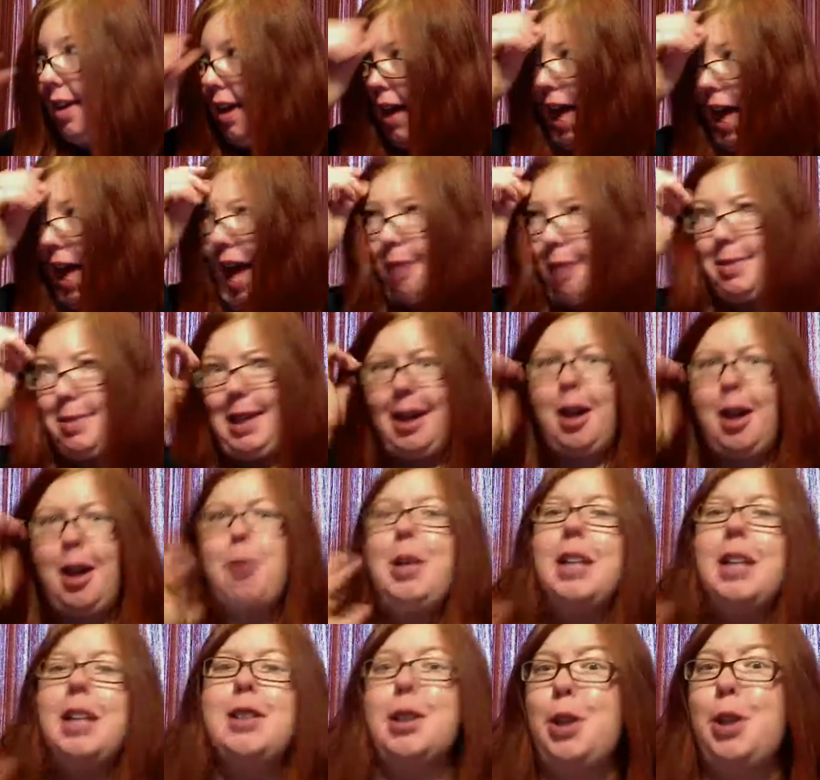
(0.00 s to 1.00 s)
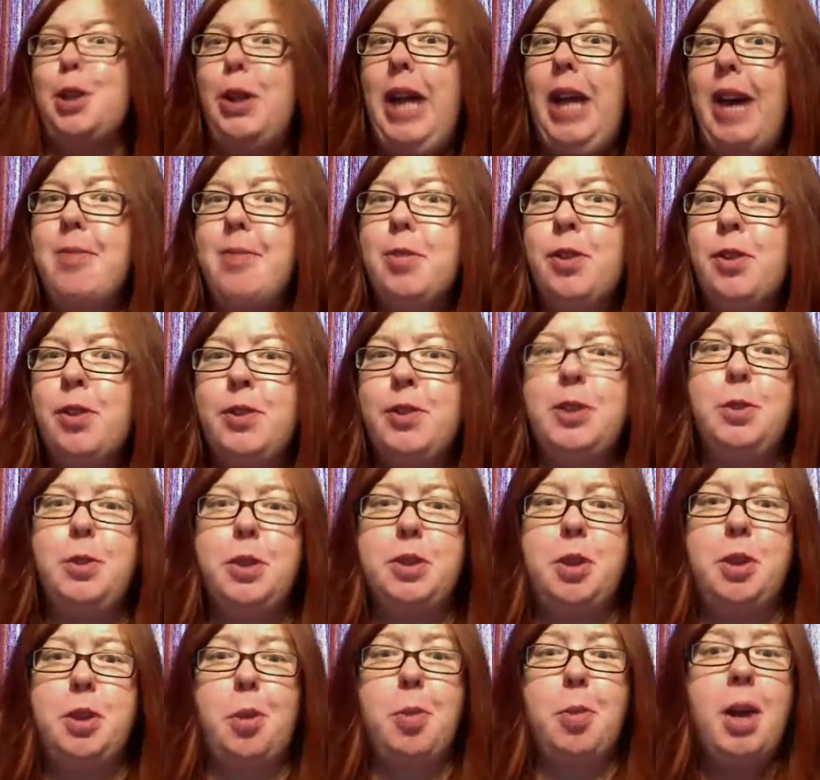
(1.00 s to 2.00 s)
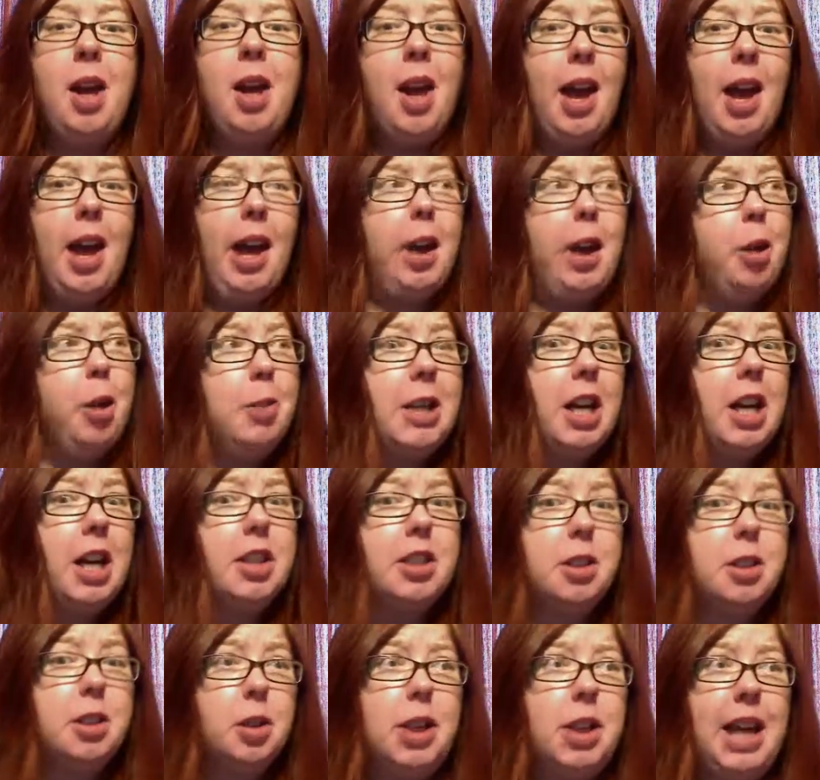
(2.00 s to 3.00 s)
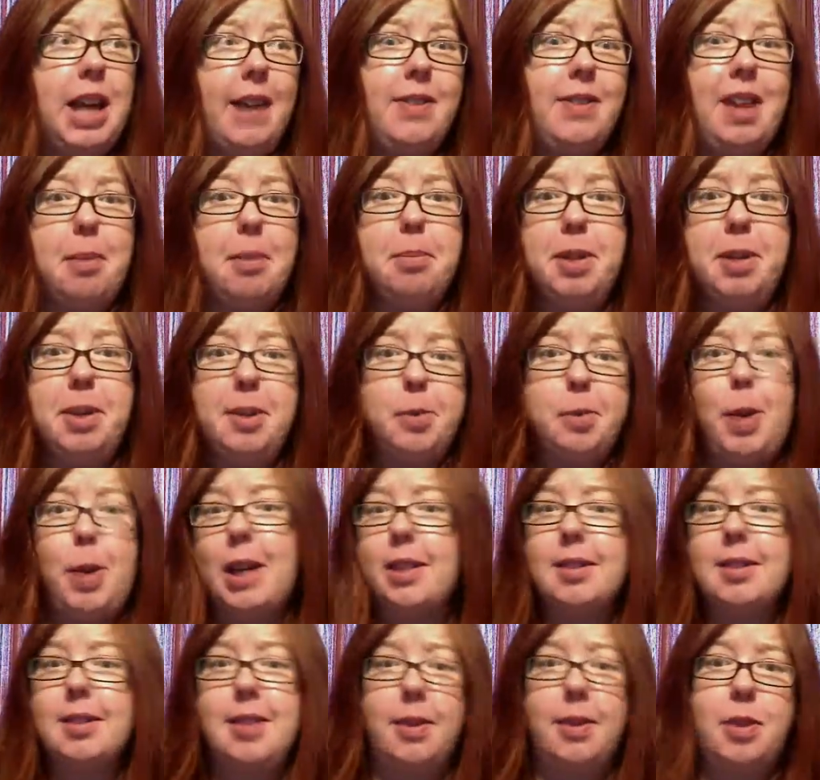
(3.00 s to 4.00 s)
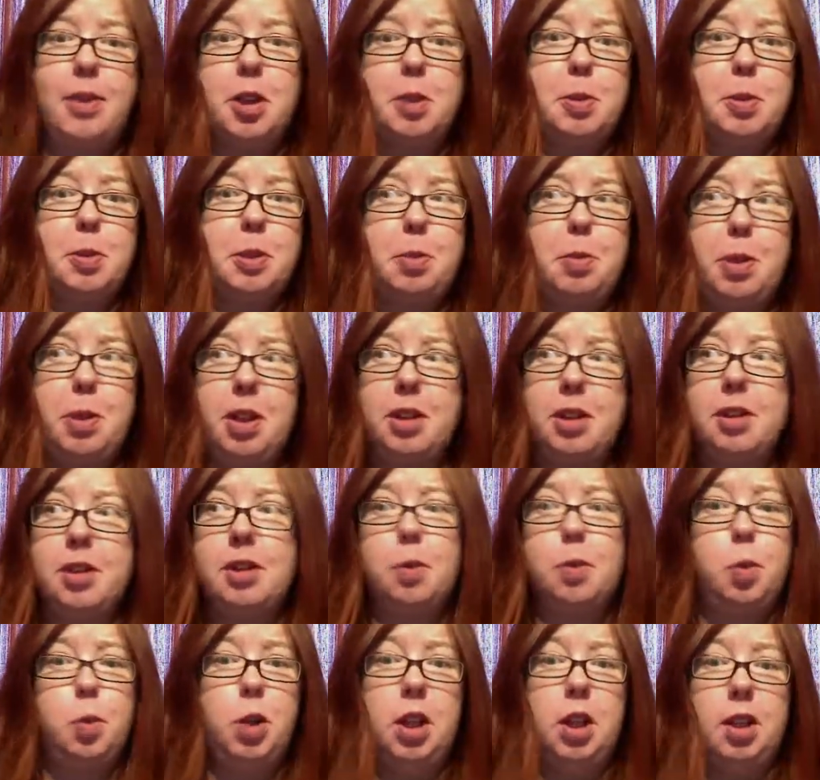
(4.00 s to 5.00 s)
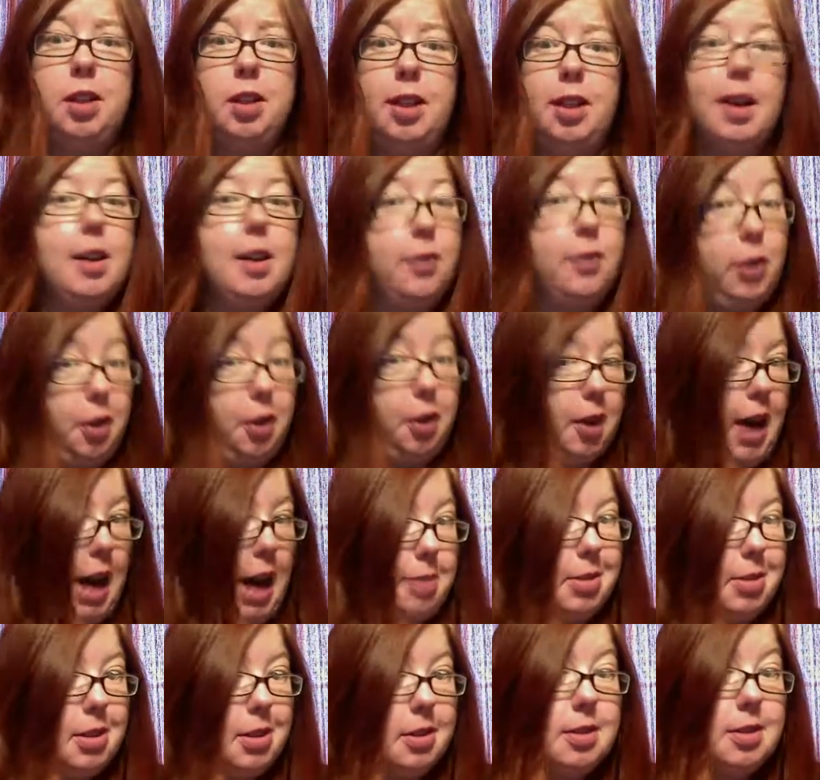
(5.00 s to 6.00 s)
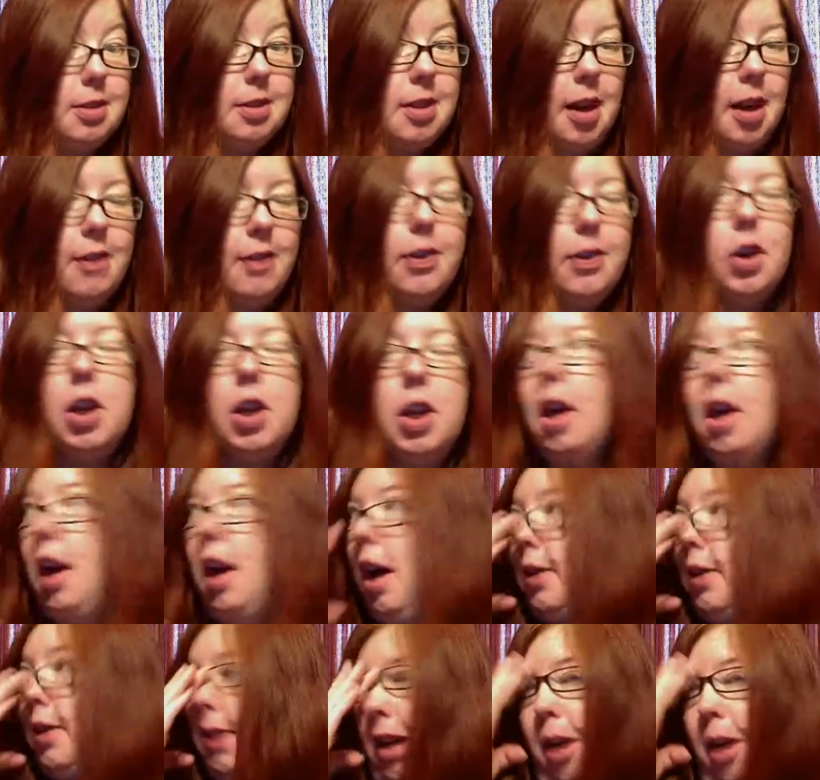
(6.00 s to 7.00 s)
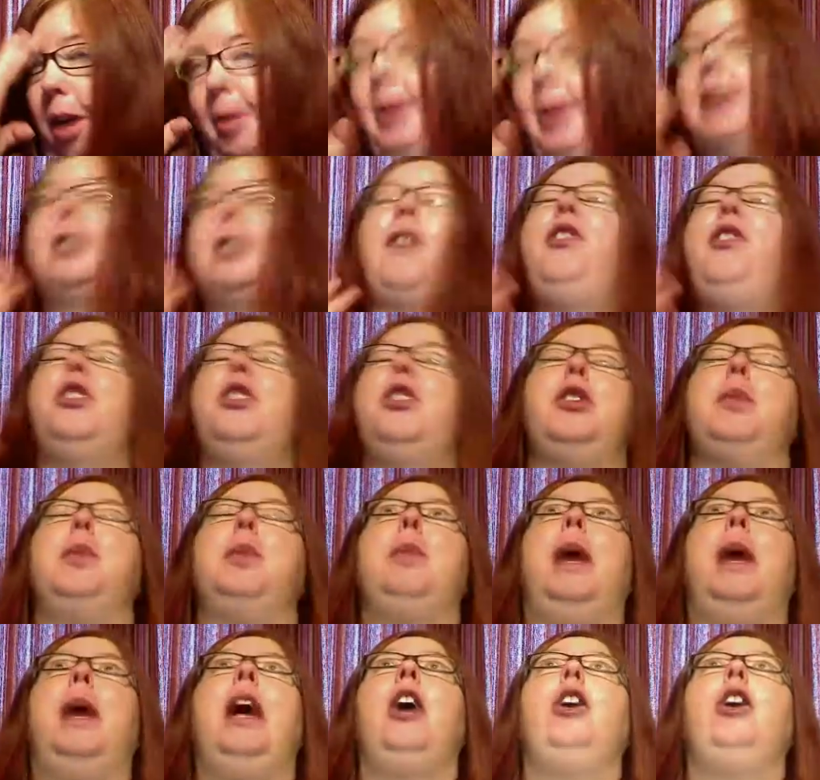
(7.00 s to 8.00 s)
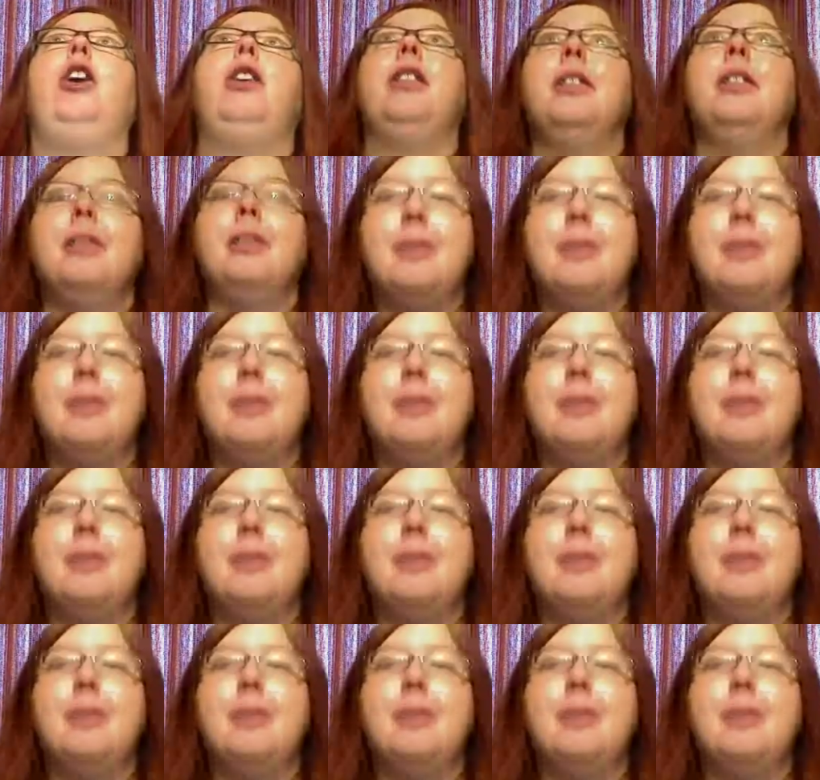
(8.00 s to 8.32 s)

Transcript: I was like, oh my gosh, I totally have Murphy's wool soap. And oh my gosh, I totally have that beeswax stuff that you're supposed to put on wood, like for your cabinets and stuff. I was like, oh my gosh, I feel so prepared.